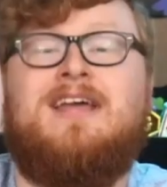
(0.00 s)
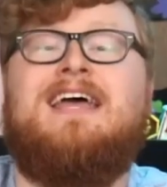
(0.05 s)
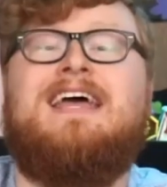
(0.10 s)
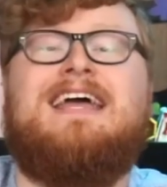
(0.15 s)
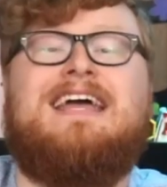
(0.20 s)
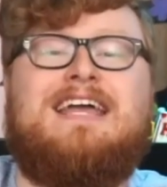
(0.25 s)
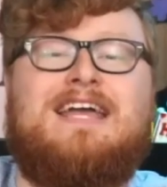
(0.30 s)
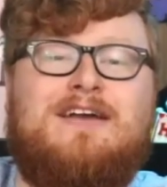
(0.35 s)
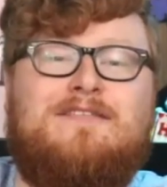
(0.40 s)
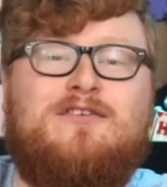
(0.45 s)

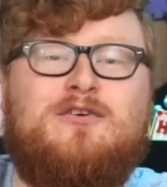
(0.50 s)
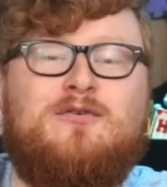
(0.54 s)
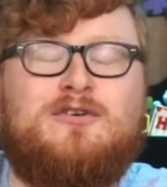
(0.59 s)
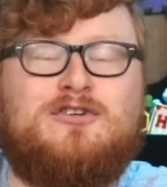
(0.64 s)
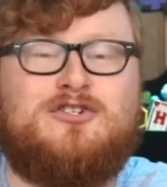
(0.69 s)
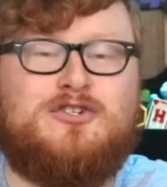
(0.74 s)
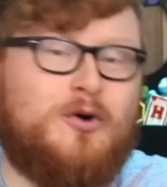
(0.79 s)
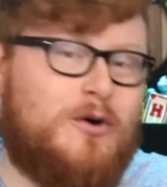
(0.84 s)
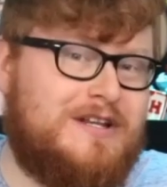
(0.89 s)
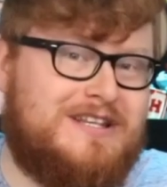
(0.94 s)
If you
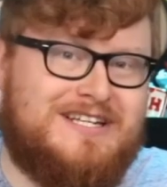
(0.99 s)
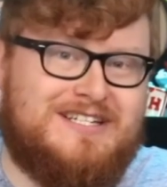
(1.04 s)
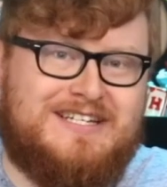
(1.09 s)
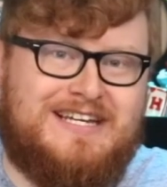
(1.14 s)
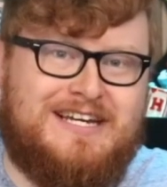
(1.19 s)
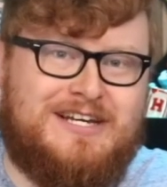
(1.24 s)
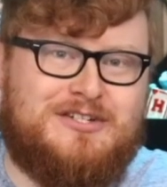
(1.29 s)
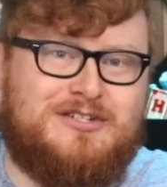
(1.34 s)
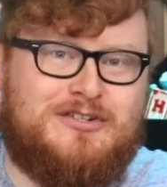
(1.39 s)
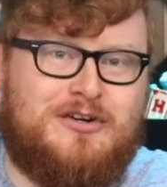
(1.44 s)
enjoyed this
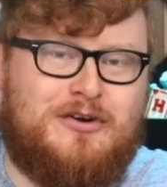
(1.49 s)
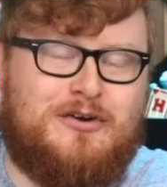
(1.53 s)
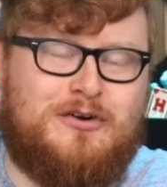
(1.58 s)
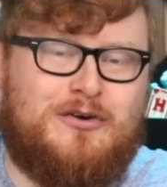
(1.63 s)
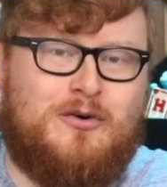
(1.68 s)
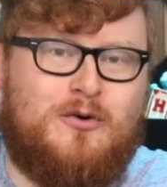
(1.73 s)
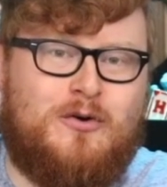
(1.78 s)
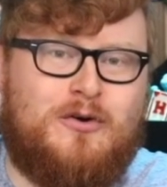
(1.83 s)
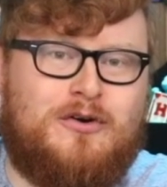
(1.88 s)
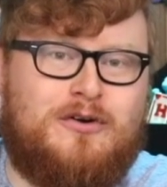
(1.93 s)
Kickstarter
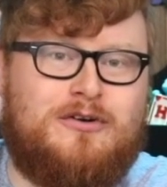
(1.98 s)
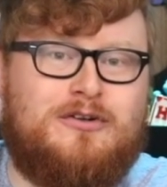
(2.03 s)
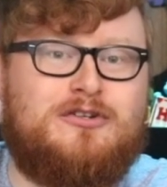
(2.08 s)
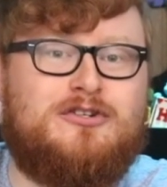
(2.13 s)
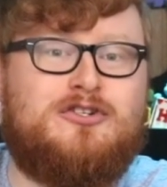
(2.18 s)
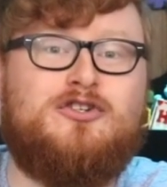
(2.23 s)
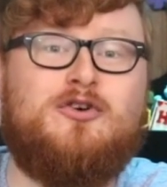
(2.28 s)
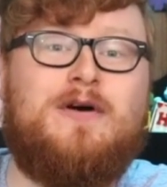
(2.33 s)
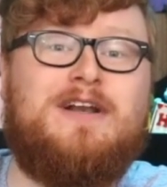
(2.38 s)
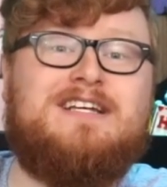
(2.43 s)
Corner,
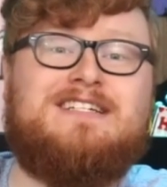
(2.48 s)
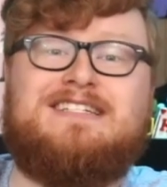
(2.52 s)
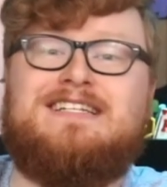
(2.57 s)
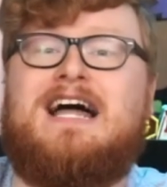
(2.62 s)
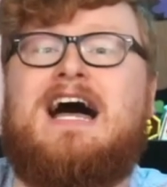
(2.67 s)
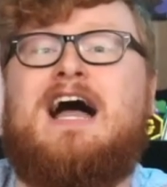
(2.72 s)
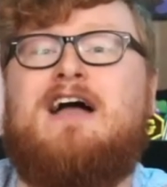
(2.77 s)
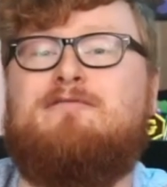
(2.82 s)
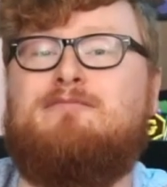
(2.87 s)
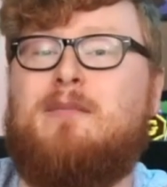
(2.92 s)
join us
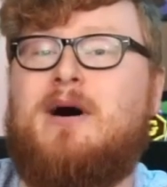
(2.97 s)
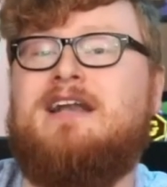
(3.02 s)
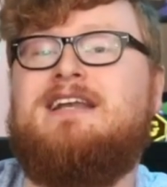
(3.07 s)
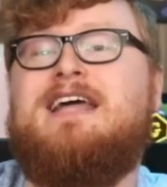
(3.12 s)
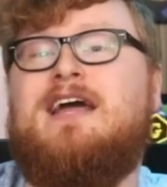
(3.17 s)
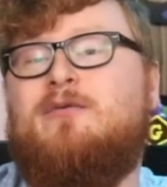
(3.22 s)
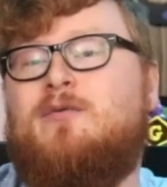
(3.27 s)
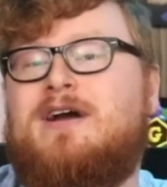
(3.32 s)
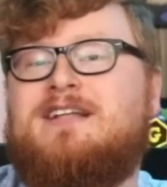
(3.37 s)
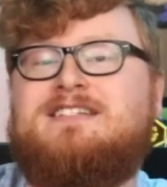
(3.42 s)
live
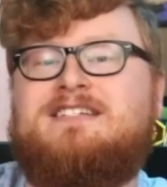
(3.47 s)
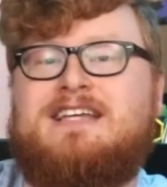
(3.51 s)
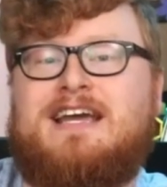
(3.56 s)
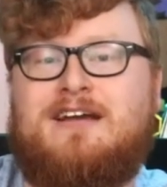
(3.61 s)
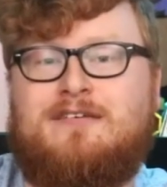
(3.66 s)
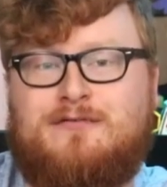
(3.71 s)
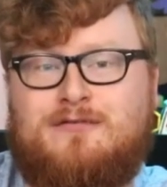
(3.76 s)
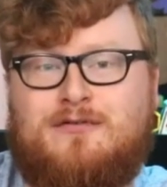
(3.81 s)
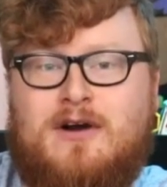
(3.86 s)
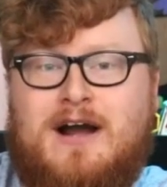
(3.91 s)
Monday, Wednesday,
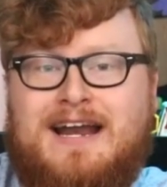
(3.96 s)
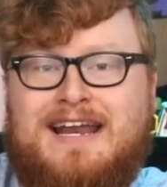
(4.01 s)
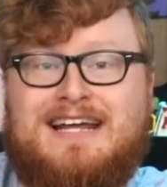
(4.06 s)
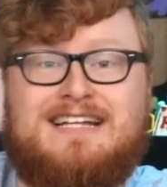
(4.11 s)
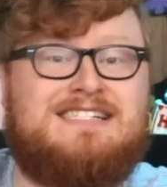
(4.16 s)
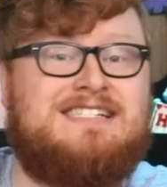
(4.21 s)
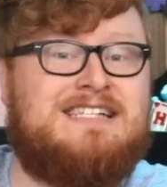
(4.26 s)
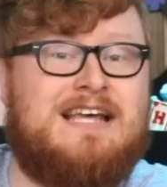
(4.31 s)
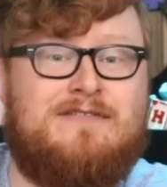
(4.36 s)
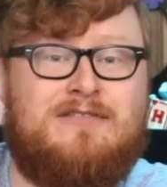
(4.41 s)
and Friday at
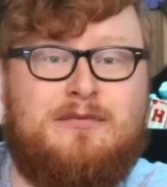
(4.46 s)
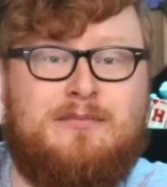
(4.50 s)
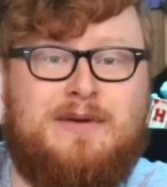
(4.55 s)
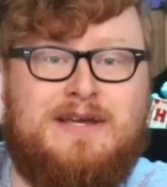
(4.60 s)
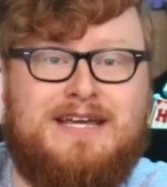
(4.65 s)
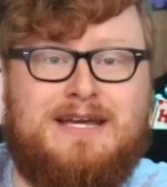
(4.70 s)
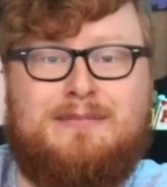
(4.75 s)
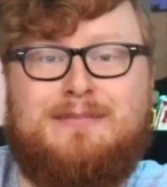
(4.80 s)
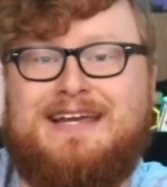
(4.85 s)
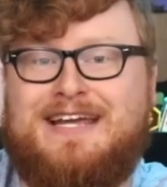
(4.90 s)
7
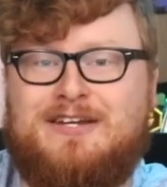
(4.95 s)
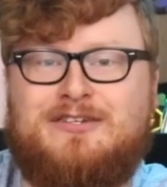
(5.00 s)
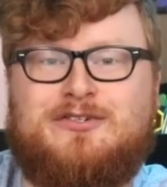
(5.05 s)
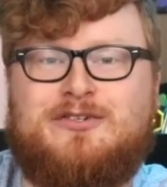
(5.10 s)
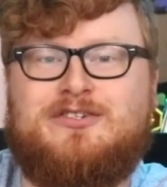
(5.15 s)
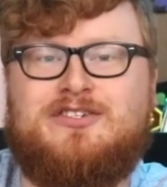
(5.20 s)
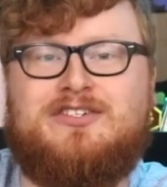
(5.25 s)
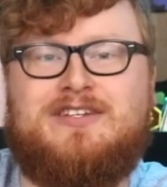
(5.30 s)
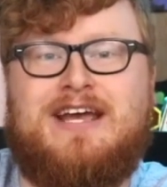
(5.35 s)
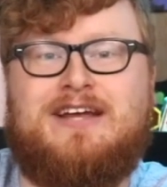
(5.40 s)
p.m.
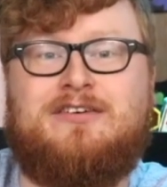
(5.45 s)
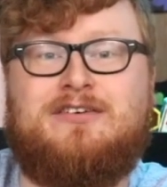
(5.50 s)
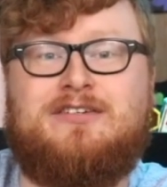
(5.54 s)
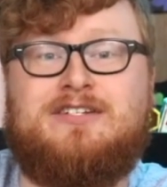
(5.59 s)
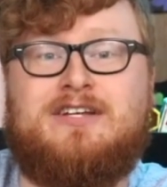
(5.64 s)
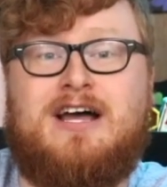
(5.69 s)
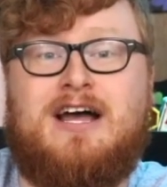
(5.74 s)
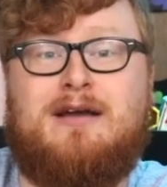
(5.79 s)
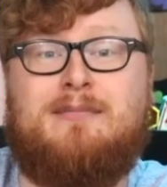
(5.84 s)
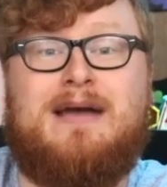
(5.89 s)
Eastern Standard
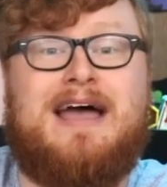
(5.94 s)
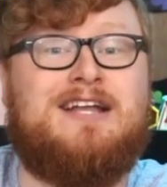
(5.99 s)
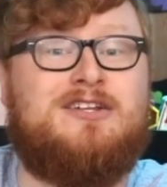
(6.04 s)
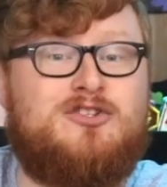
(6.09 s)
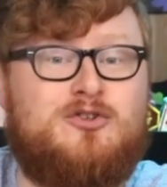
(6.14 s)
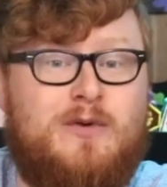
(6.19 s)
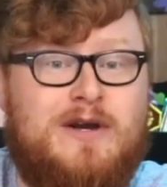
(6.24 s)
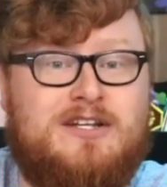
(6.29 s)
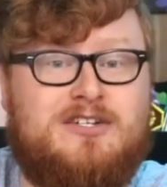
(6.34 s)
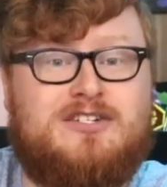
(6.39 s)
Time at
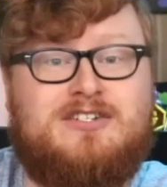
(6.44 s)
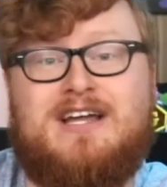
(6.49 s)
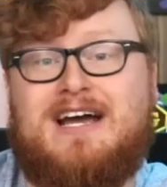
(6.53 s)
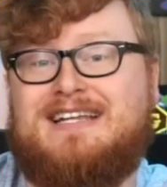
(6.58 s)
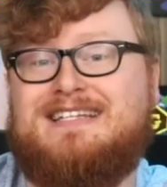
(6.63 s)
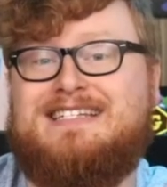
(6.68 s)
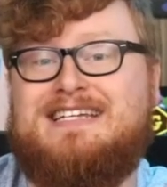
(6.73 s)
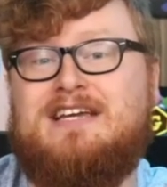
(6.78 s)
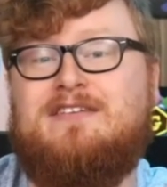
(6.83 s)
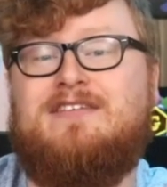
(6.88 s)

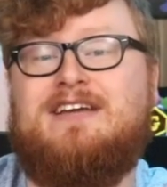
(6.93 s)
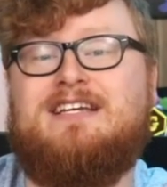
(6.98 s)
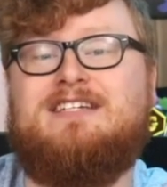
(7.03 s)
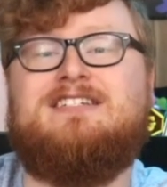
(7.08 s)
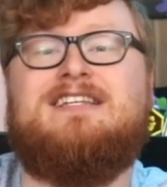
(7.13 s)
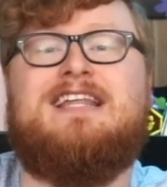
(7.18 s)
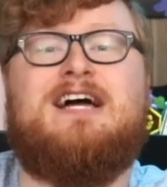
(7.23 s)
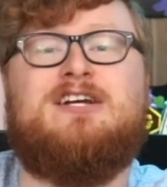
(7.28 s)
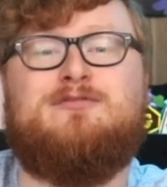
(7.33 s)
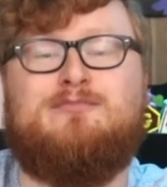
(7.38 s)

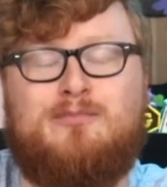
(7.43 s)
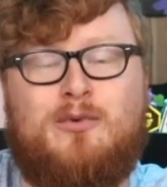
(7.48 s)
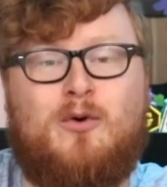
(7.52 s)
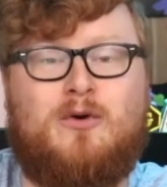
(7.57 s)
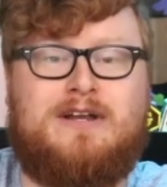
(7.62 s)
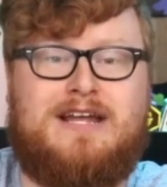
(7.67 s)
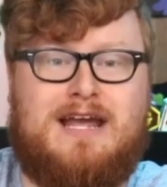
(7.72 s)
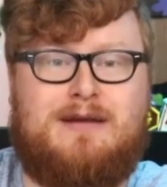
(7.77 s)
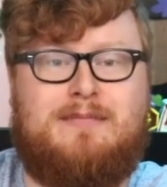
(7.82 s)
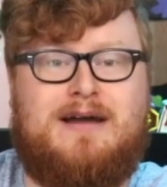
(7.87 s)

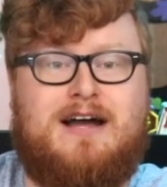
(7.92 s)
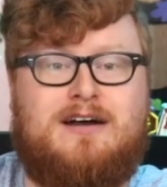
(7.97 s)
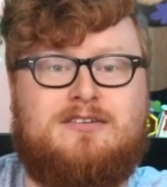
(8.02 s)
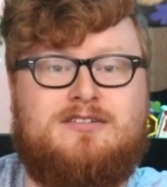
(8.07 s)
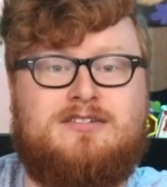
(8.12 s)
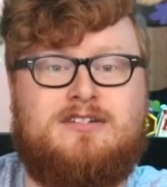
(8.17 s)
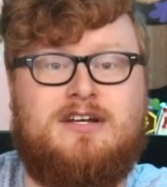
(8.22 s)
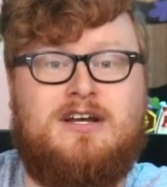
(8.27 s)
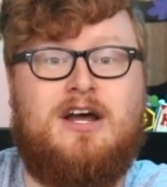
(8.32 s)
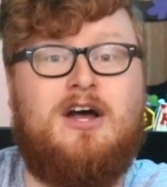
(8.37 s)

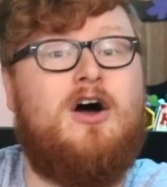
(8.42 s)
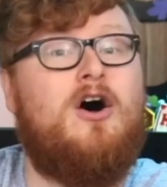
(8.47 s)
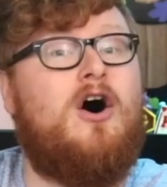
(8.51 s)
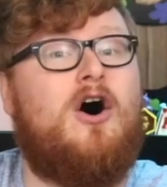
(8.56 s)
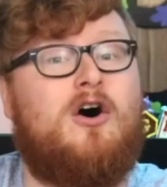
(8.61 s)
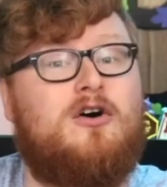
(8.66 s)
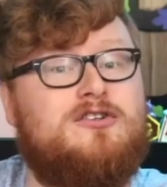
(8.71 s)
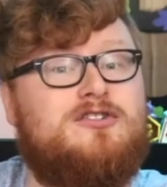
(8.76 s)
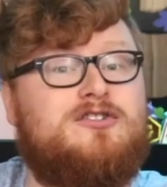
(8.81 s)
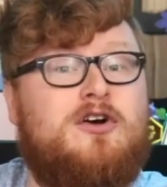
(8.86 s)
twitch.tv/BoardGameHouse.
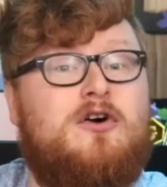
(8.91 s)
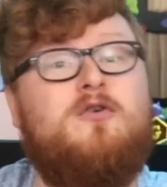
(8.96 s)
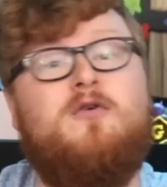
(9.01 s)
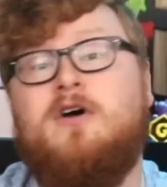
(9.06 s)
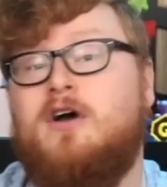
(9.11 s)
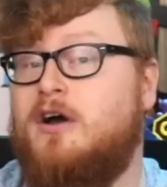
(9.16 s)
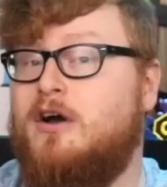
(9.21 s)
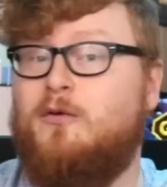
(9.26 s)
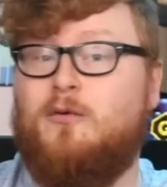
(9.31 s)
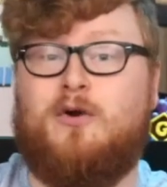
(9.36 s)
Also,
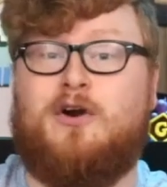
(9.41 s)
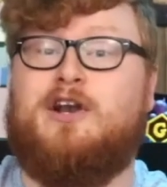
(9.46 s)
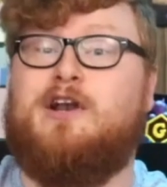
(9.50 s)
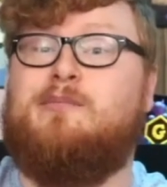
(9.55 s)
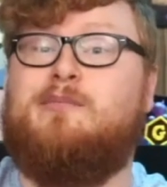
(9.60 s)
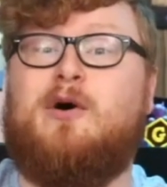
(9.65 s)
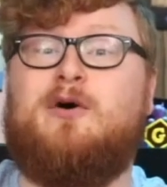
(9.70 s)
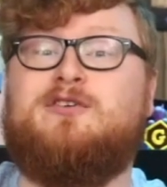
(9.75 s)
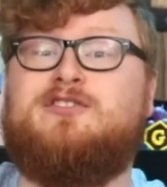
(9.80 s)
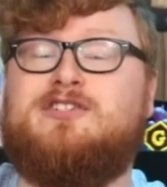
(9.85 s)
we're going to
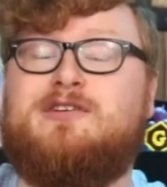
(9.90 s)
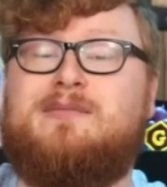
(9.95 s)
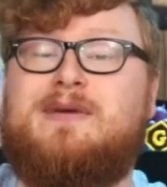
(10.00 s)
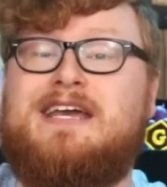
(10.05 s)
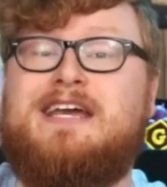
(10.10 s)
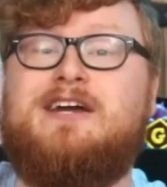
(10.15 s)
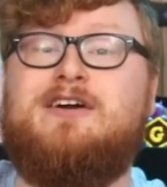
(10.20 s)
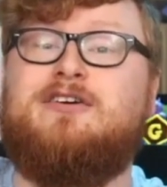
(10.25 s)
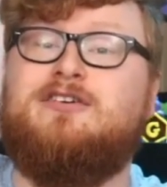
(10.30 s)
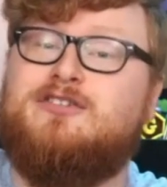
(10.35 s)
post them
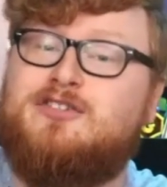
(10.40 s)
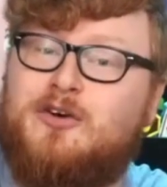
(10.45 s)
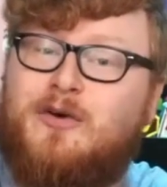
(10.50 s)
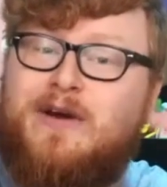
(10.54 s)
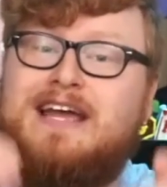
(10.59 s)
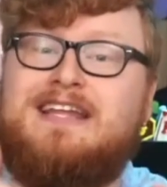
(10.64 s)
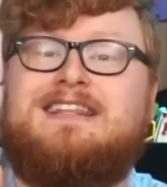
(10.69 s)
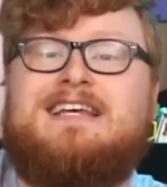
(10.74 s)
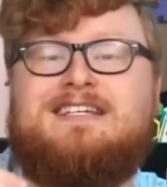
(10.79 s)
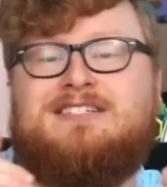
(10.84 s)
here, so
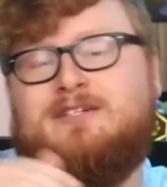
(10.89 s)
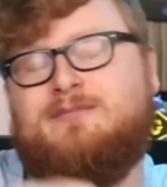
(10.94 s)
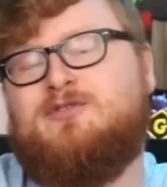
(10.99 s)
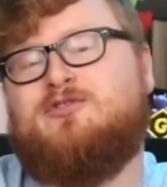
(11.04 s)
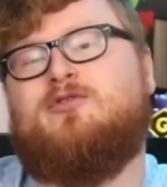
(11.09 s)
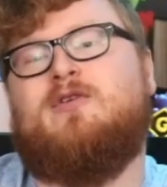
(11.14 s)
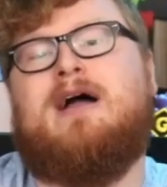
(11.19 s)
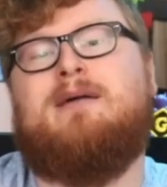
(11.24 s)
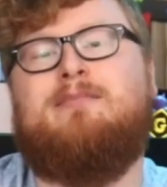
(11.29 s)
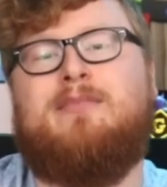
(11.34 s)
hit that
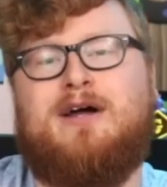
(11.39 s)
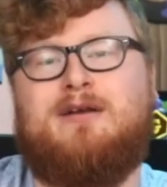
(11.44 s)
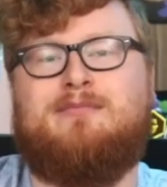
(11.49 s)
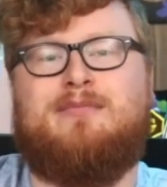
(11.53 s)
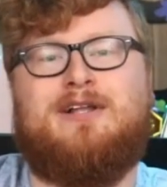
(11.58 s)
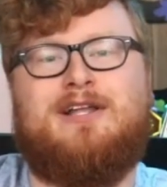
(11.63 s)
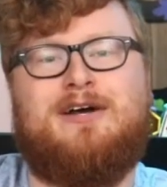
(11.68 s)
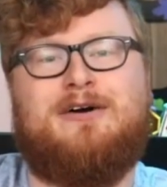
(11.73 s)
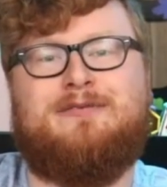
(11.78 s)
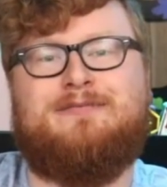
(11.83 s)
subscribe button
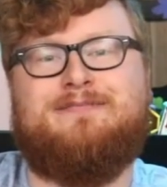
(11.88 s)
below.